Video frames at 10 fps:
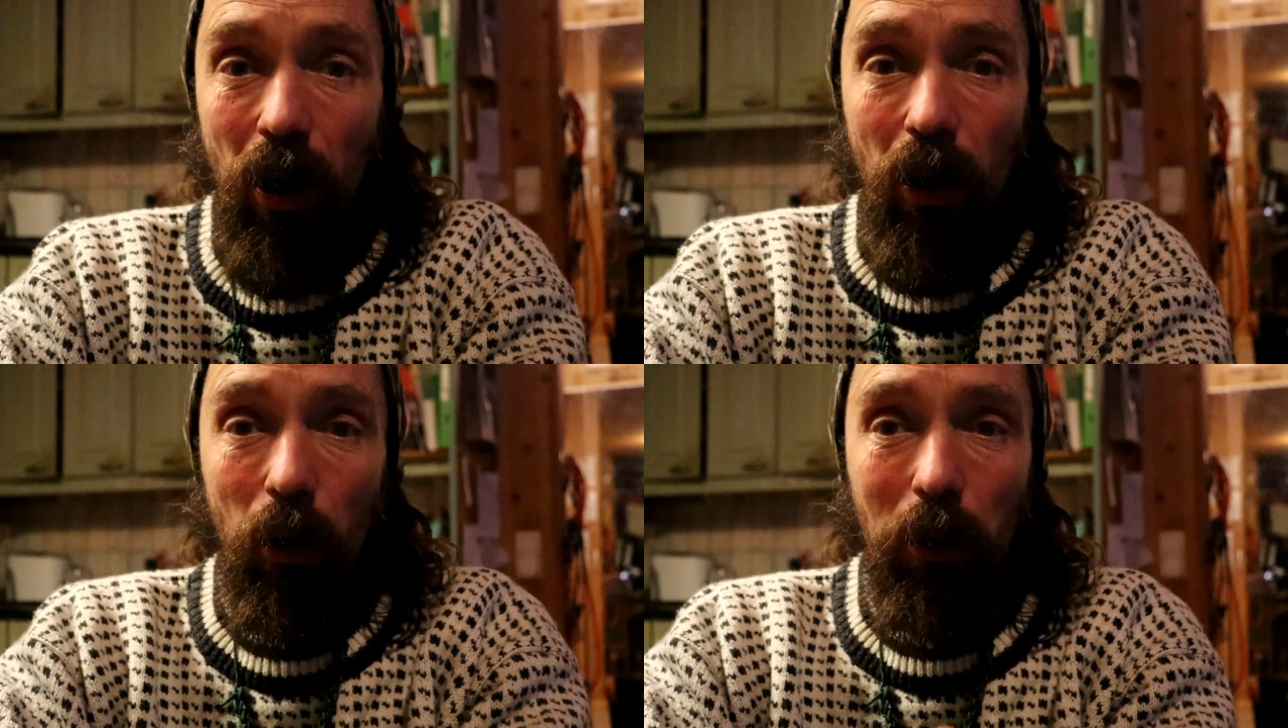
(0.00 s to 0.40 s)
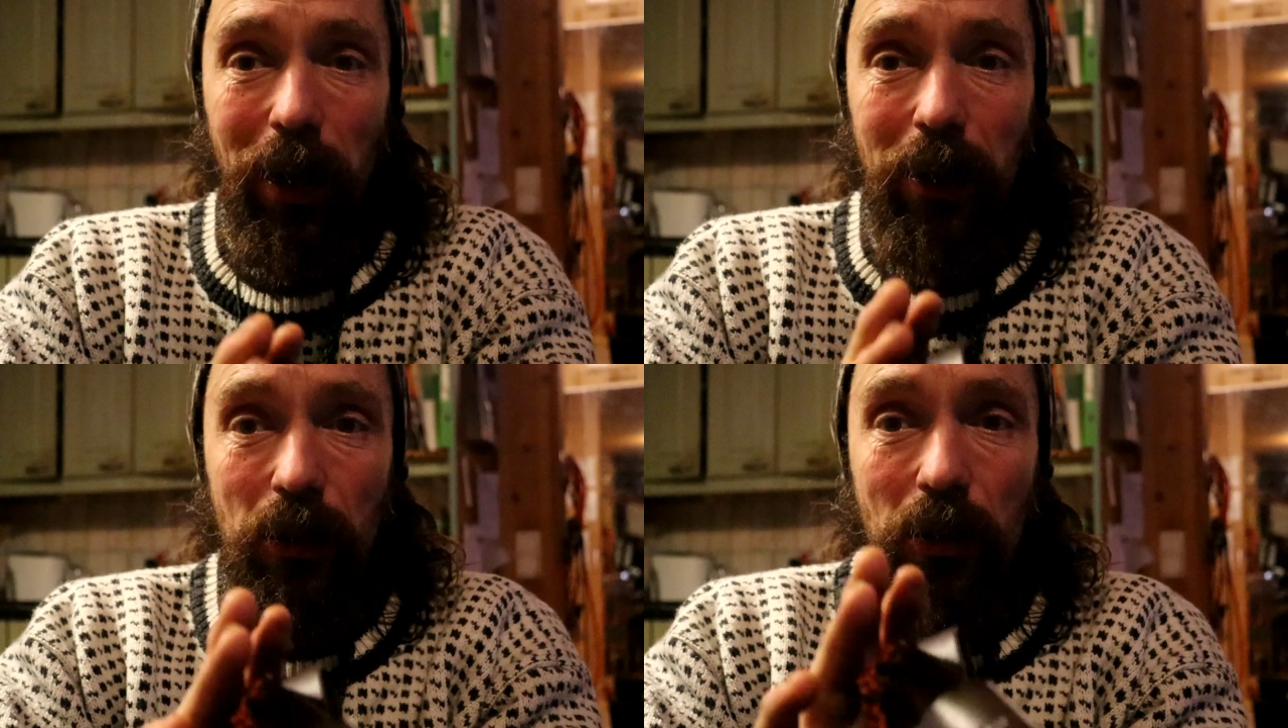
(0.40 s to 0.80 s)

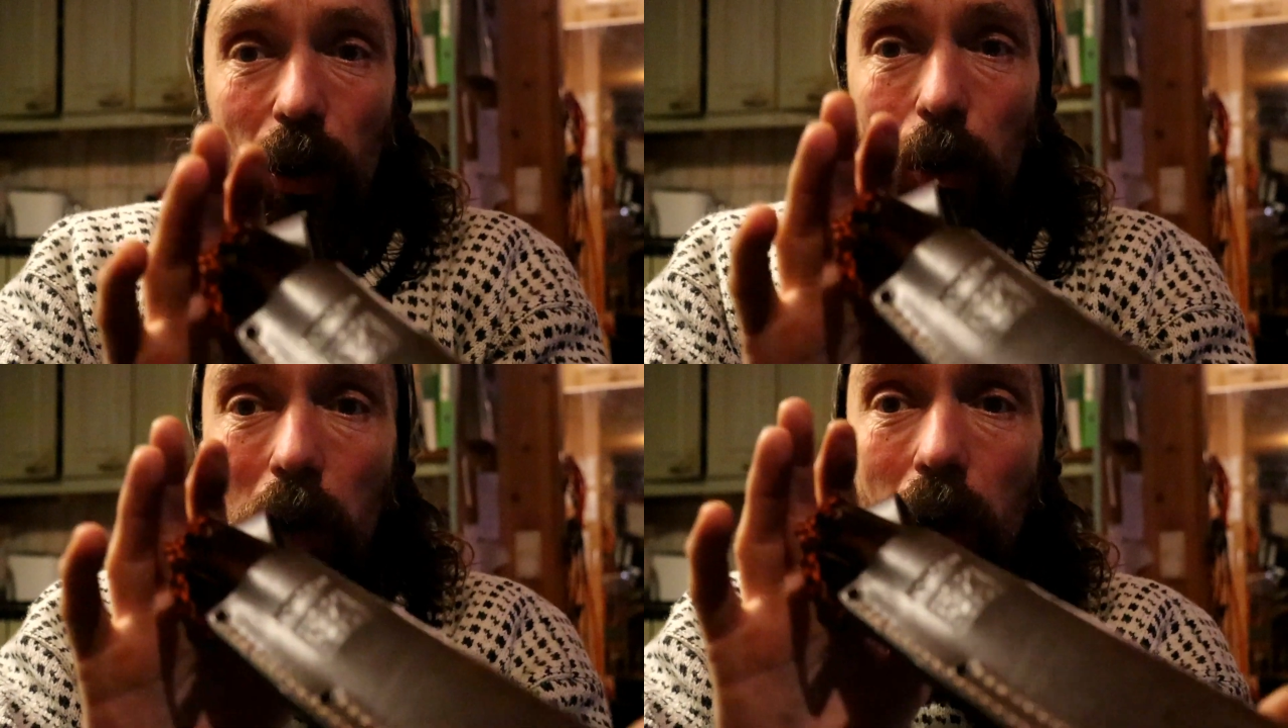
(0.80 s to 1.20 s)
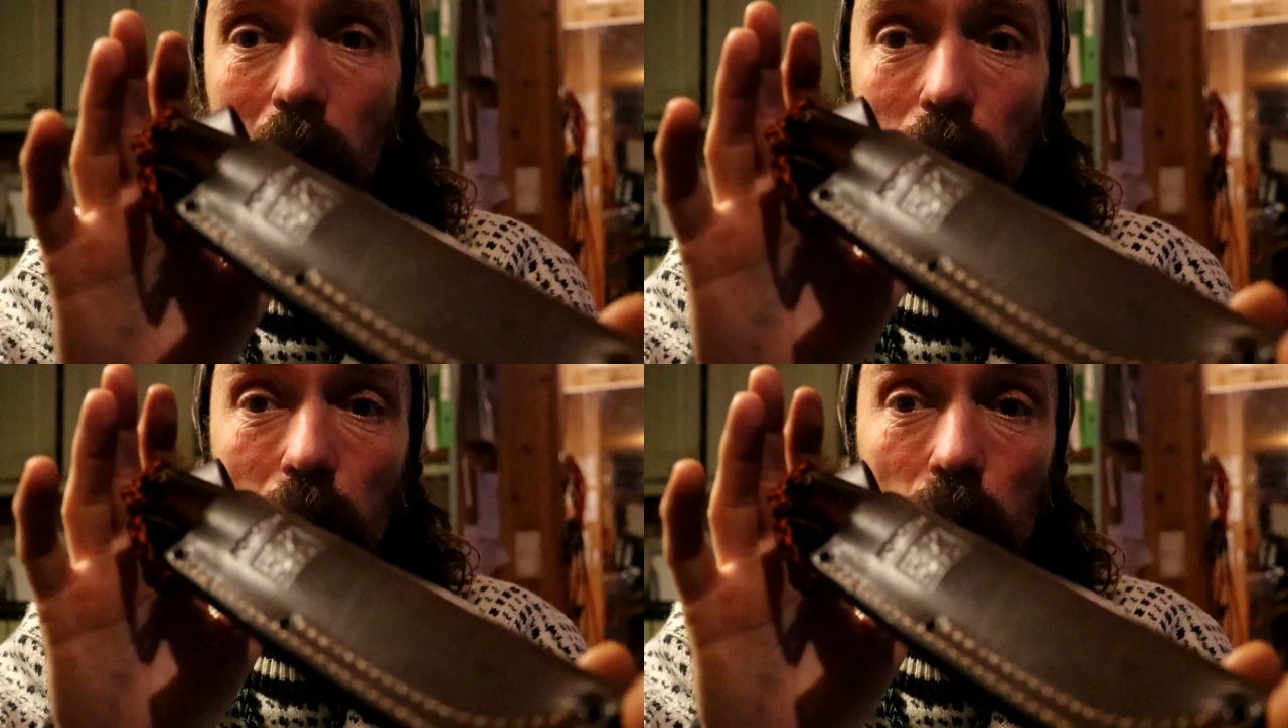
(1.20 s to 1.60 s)
Okay, so
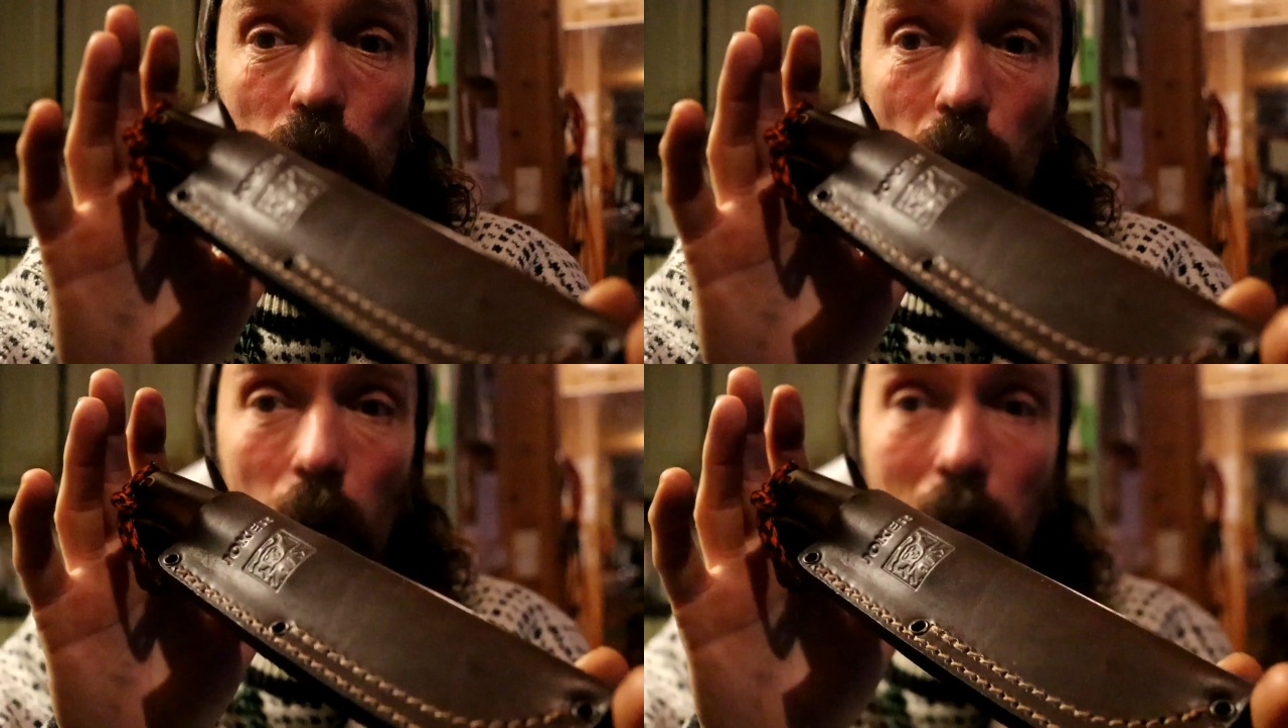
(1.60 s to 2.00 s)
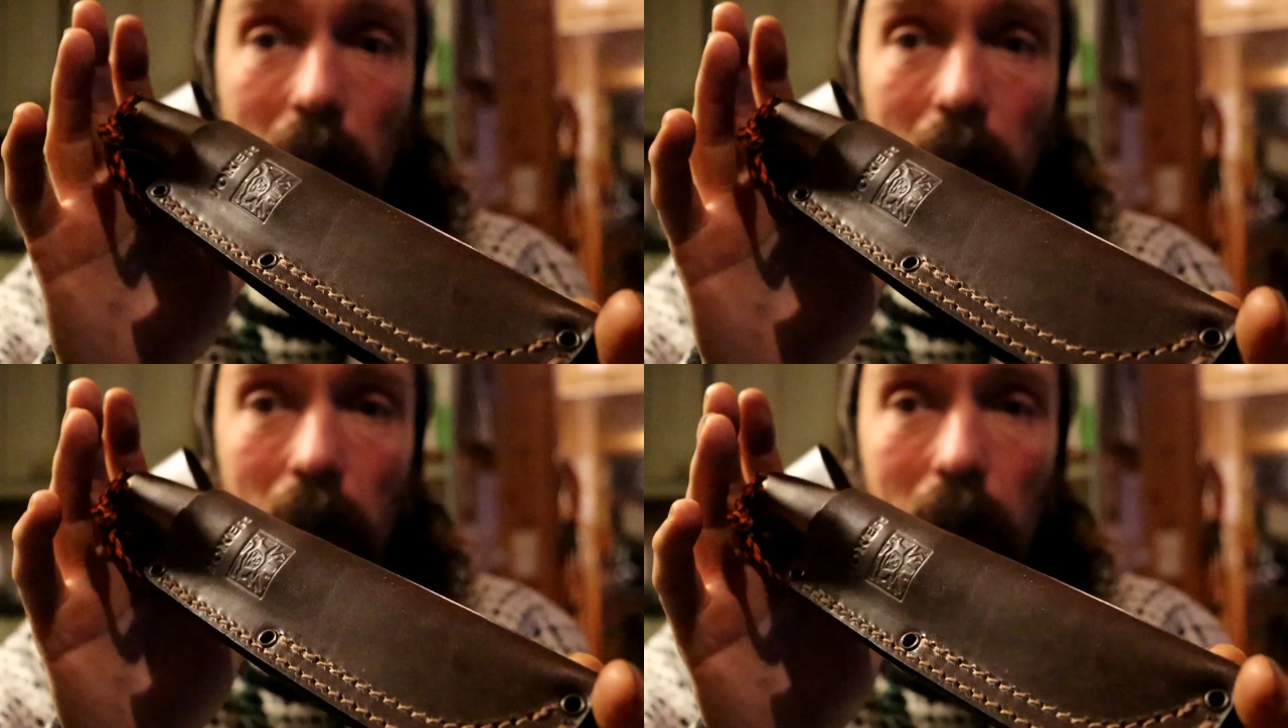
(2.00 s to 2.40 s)
the
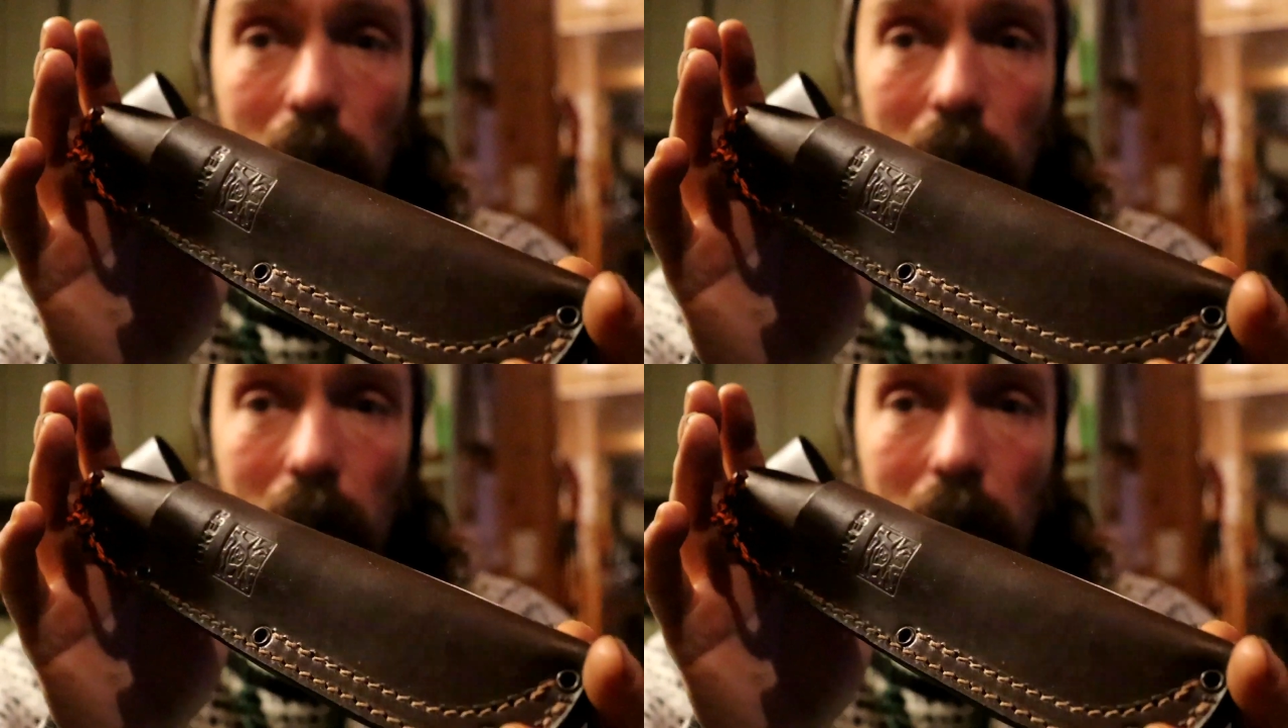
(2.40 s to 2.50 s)
Joker,